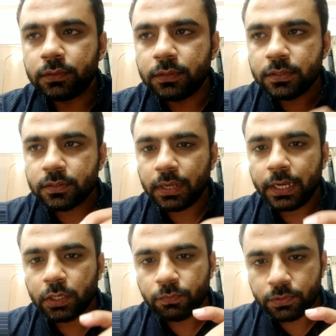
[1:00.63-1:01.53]
This
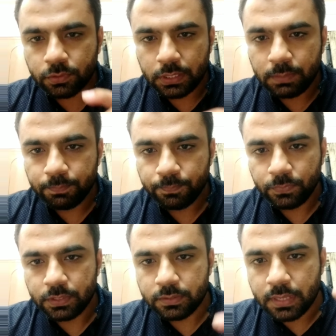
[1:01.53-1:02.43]
kind of a scheme
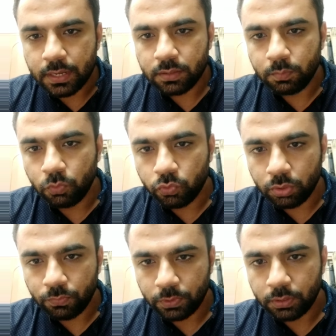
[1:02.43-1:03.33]
is there in the
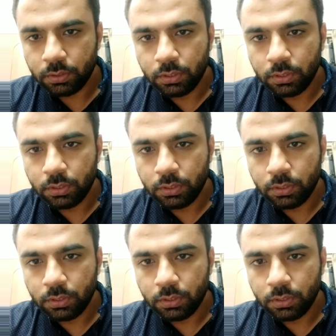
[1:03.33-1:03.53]
mutual fund,